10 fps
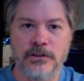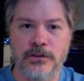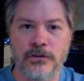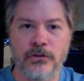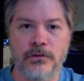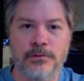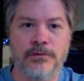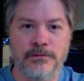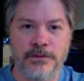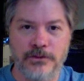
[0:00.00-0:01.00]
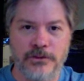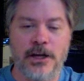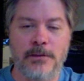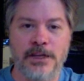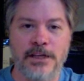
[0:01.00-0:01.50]
you're you're
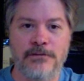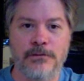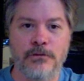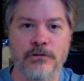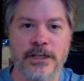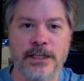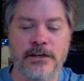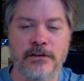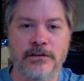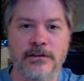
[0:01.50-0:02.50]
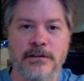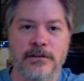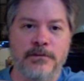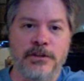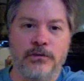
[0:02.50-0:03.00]
stopping it from moving here,
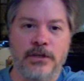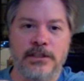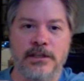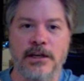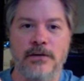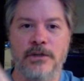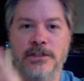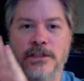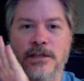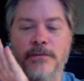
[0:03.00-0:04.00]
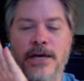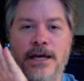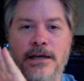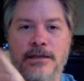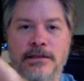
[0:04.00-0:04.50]
but the rest of the gun wants to come
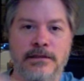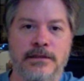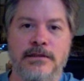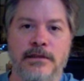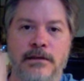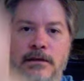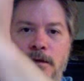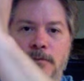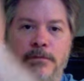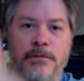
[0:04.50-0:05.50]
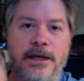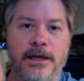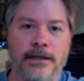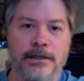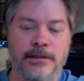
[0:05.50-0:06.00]
back up and
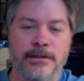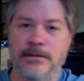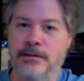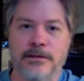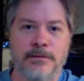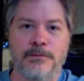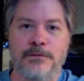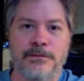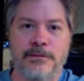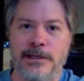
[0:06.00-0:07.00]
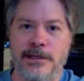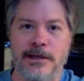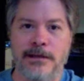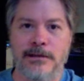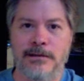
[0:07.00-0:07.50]
back, but
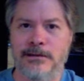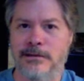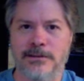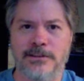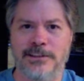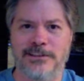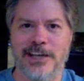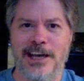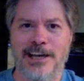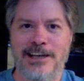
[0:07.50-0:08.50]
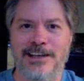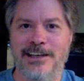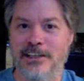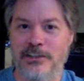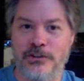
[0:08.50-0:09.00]
not to the side
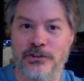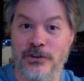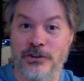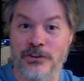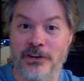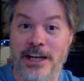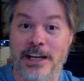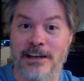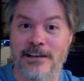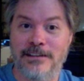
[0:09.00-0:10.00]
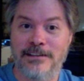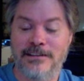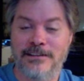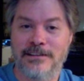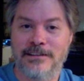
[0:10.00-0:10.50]
unless you turn your hand,
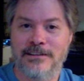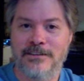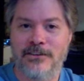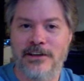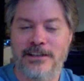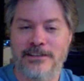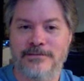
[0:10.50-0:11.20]
right?